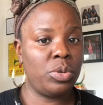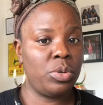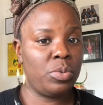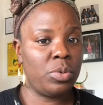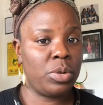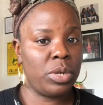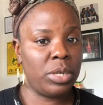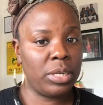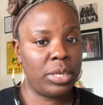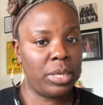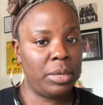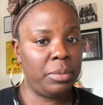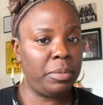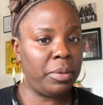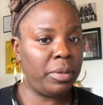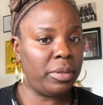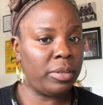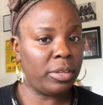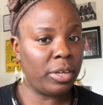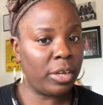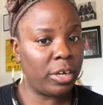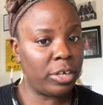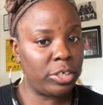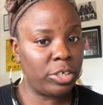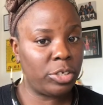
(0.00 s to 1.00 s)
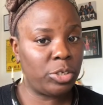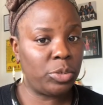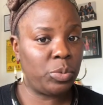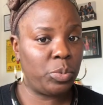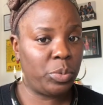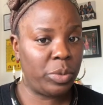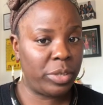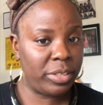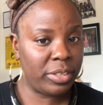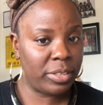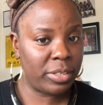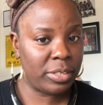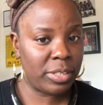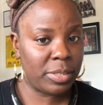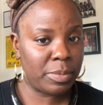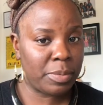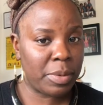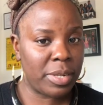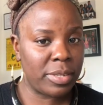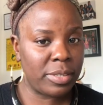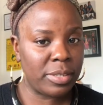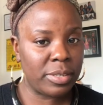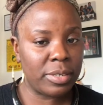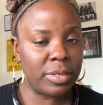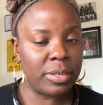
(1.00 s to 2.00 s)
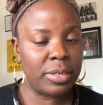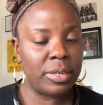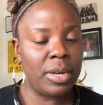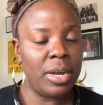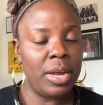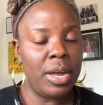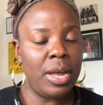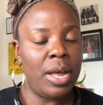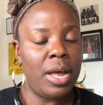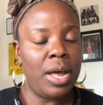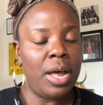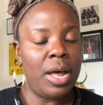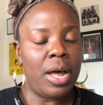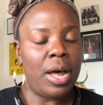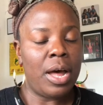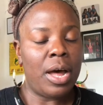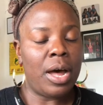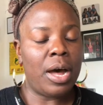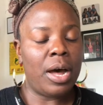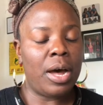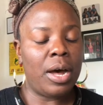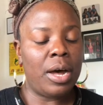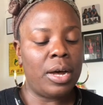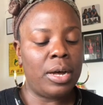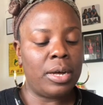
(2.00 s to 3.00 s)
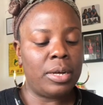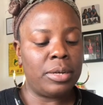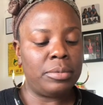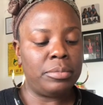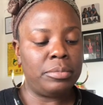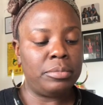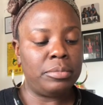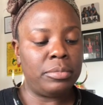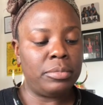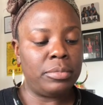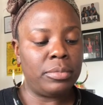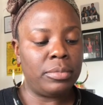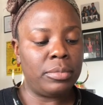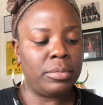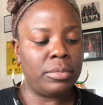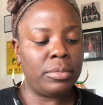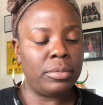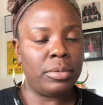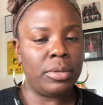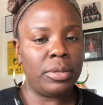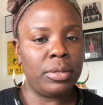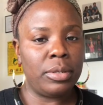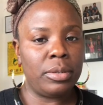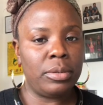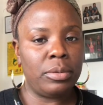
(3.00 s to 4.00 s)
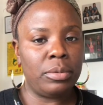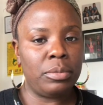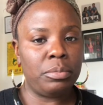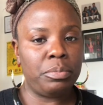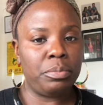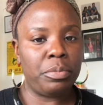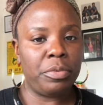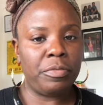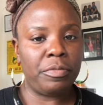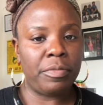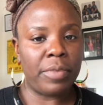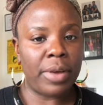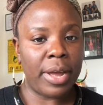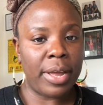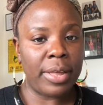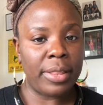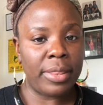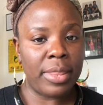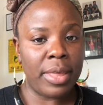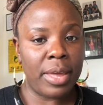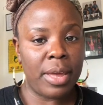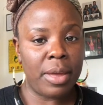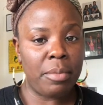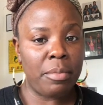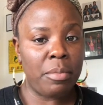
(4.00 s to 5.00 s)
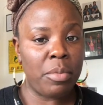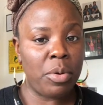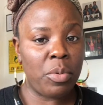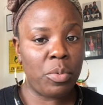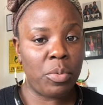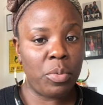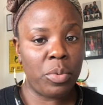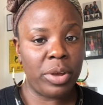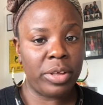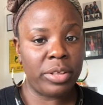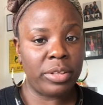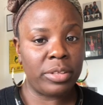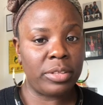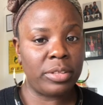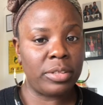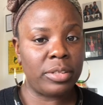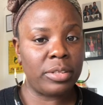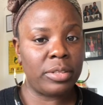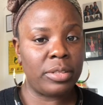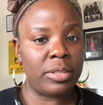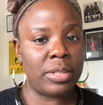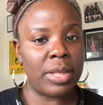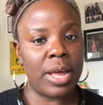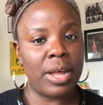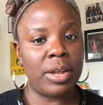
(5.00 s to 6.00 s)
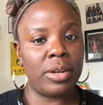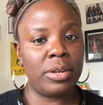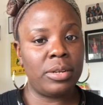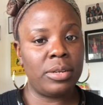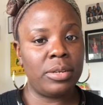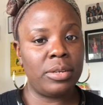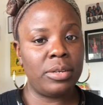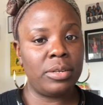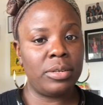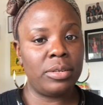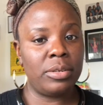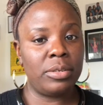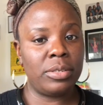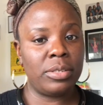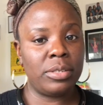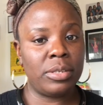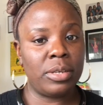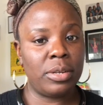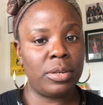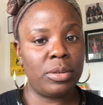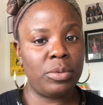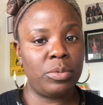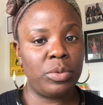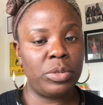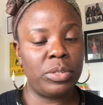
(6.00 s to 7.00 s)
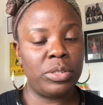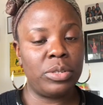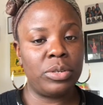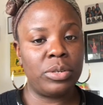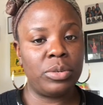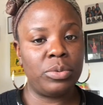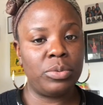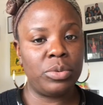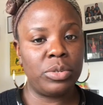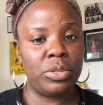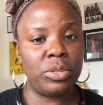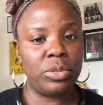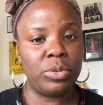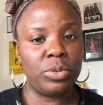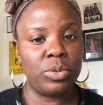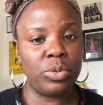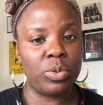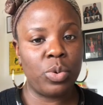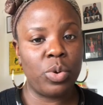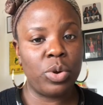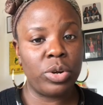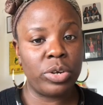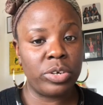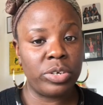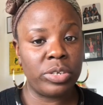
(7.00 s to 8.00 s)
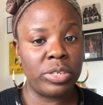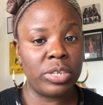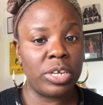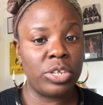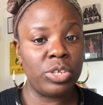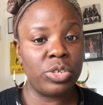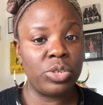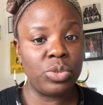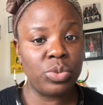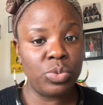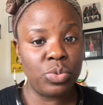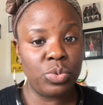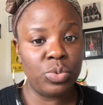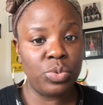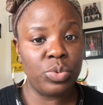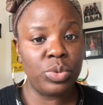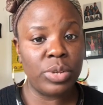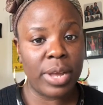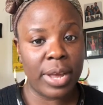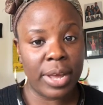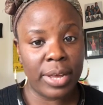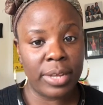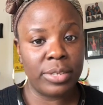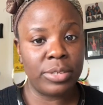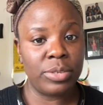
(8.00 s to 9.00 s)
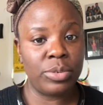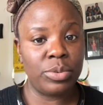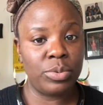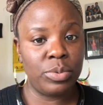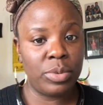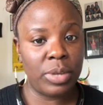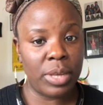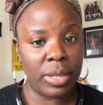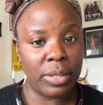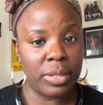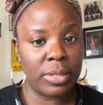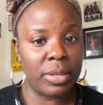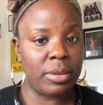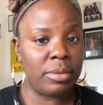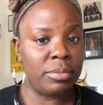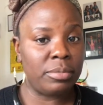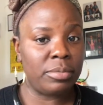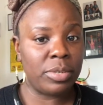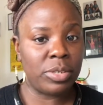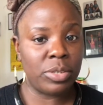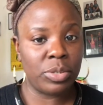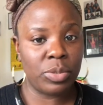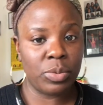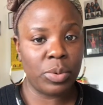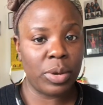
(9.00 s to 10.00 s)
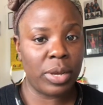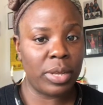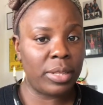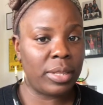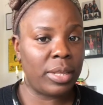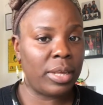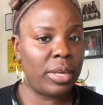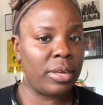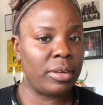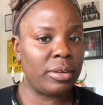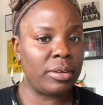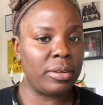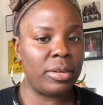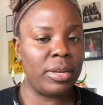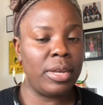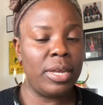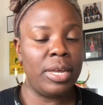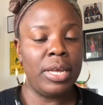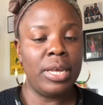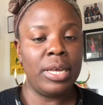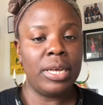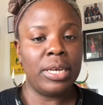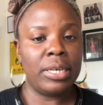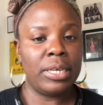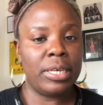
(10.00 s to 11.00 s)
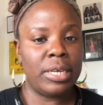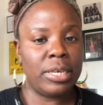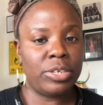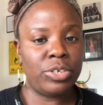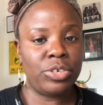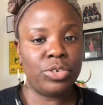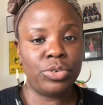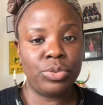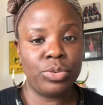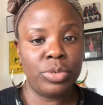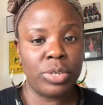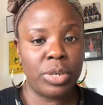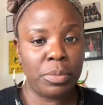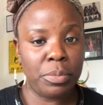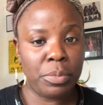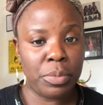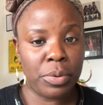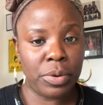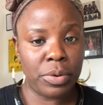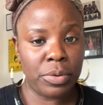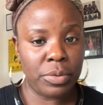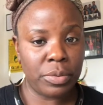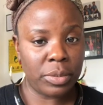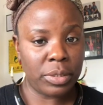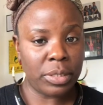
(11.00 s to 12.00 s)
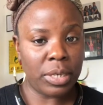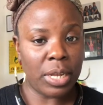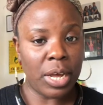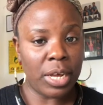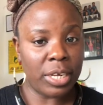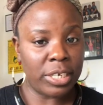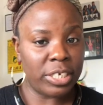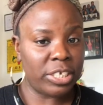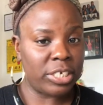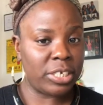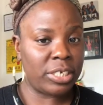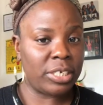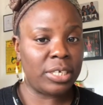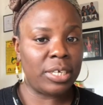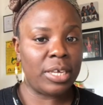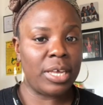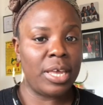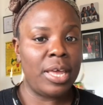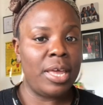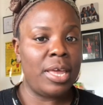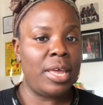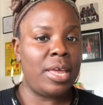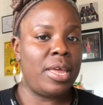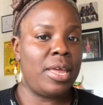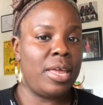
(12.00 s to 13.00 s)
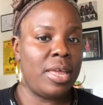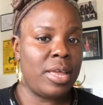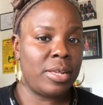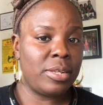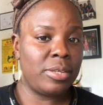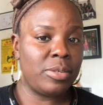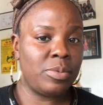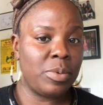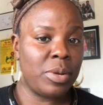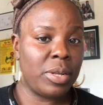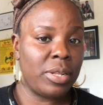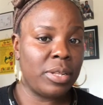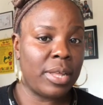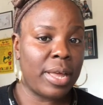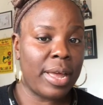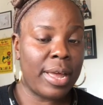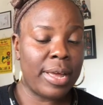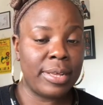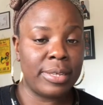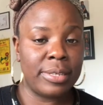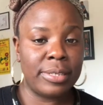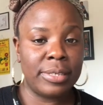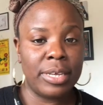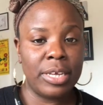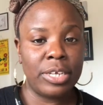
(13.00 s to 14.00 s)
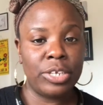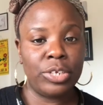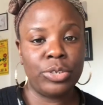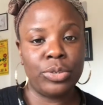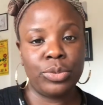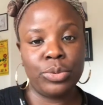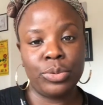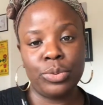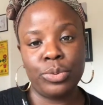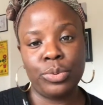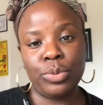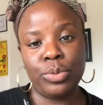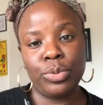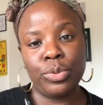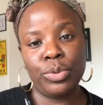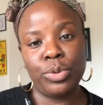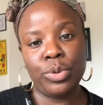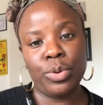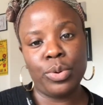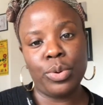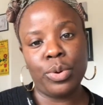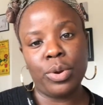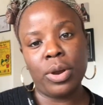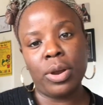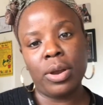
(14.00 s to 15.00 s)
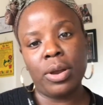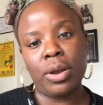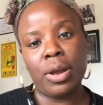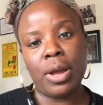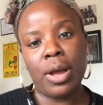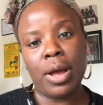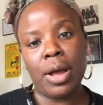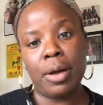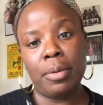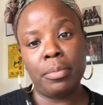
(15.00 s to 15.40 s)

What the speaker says: you want to keep in touch with the sponsor. Um, Provide them with that, so with those orders as soon as you get them. This way they could get you temporary lodging, as well as get you your